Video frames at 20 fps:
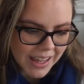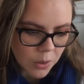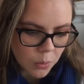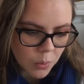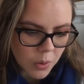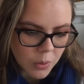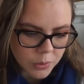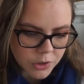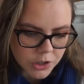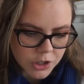
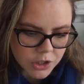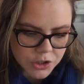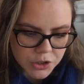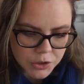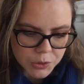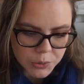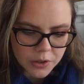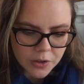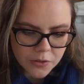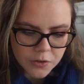What would you
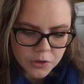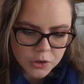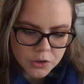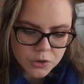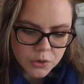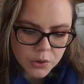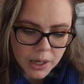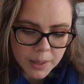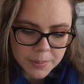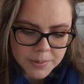do if you're
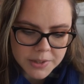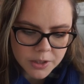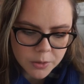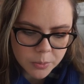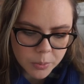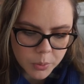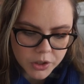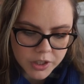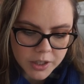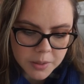trapped in a
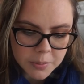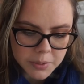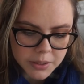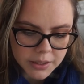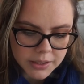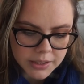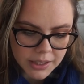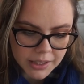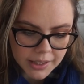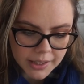burning
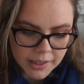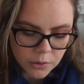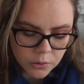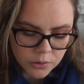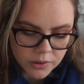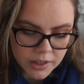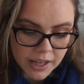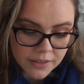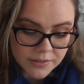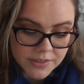building and
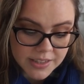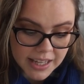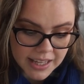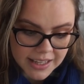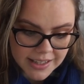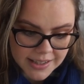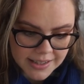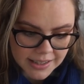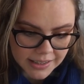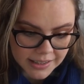only have
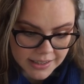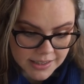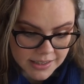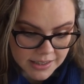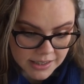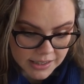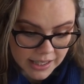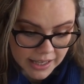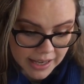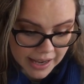ten seconds
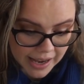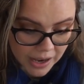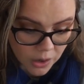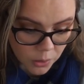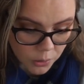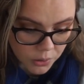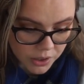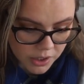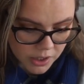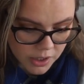to get
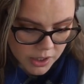out?